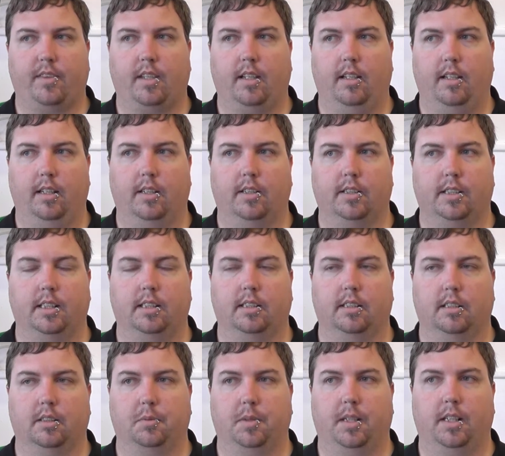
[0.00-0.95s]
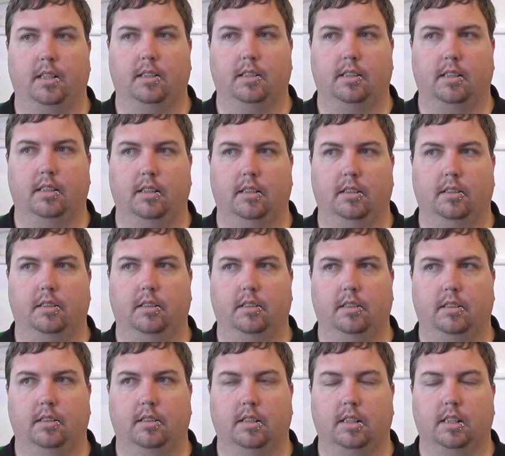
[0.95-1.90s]
the Aussies as well as the
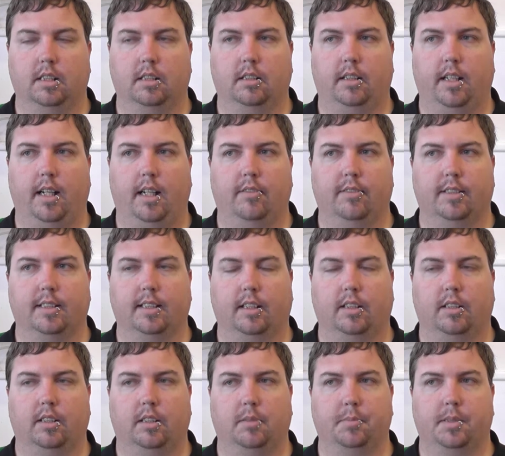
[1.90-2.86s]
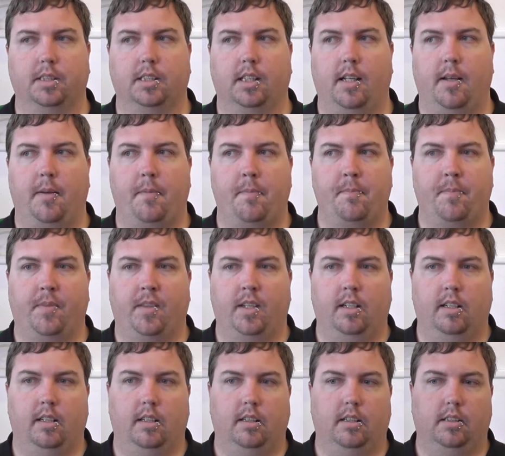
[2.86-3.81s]
Calvus and Comps.
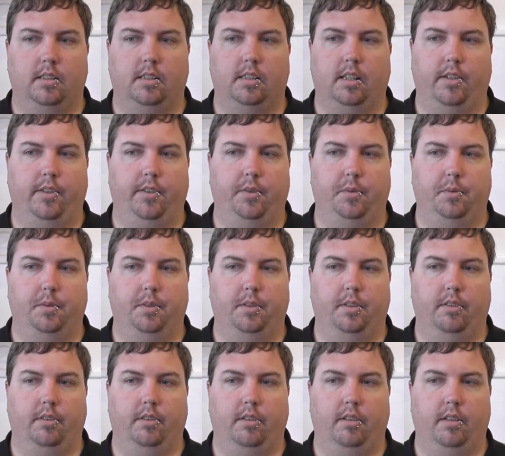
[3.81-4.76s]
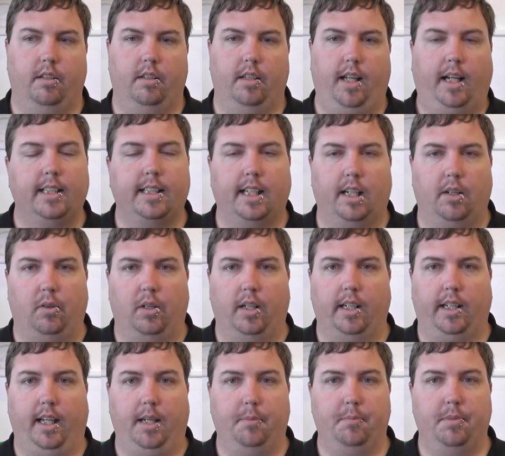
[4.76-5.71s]
So that's how I
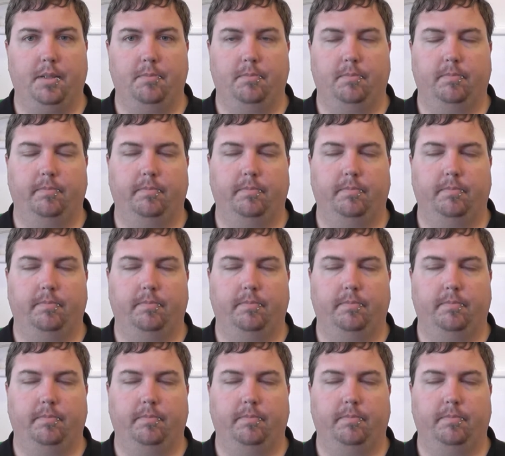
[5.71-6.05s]
keep them.